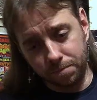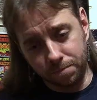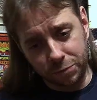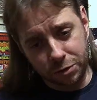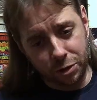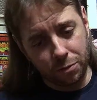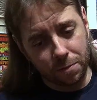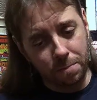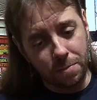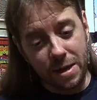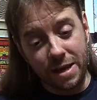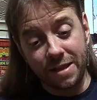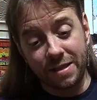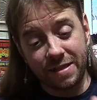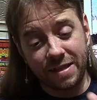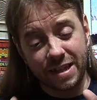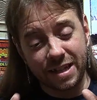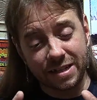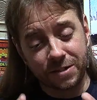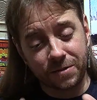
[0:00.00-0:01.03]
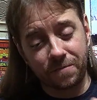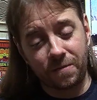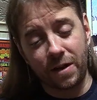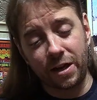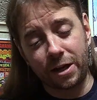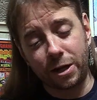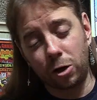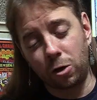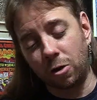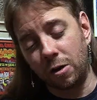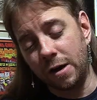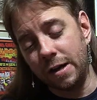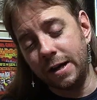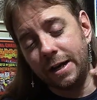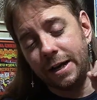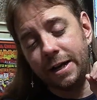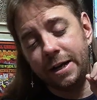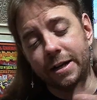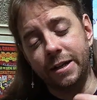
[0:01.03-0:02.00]
So to me, this figure
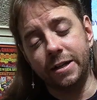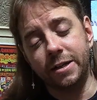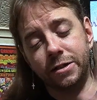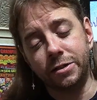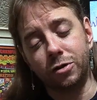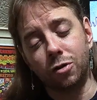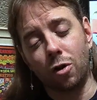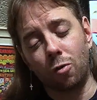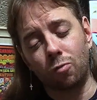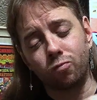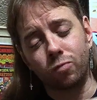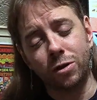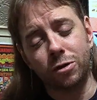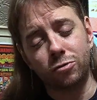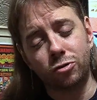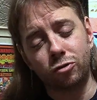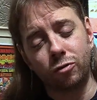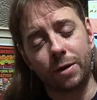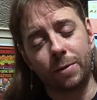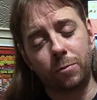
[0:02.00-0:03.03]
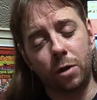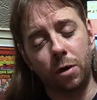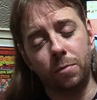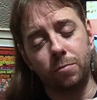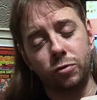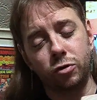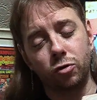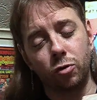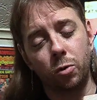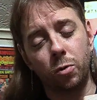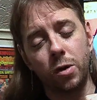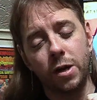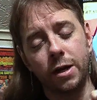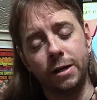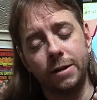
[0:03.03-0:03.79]
is a real dream come true,